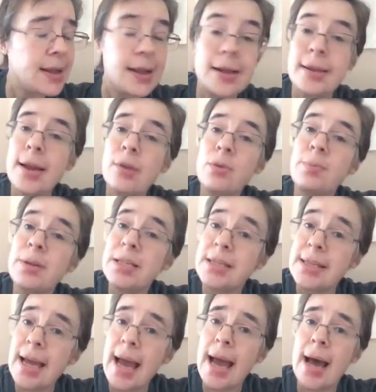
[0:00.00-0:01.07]
And that would be
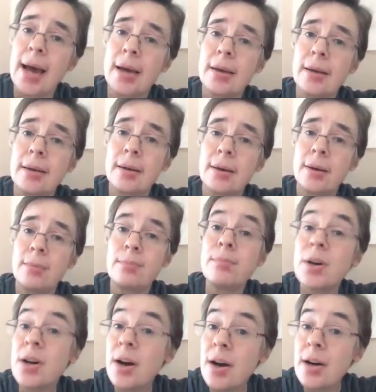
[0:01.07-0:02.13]
sad
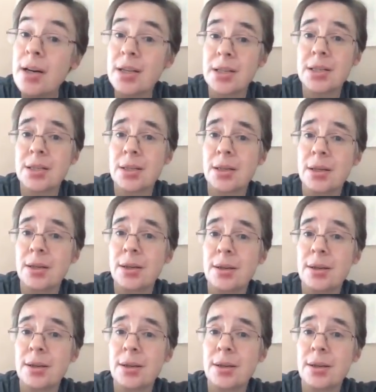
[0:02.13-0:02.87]
because,